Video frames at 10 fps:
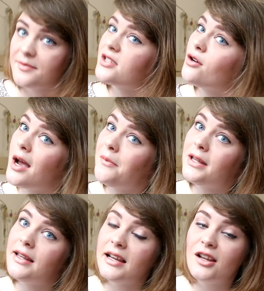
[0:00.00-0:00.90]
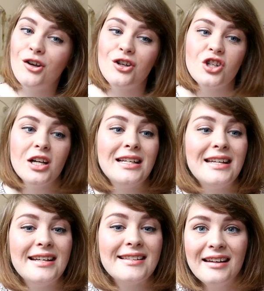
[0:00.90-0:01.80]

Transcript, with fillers: I'm so happy that I learned Chinese.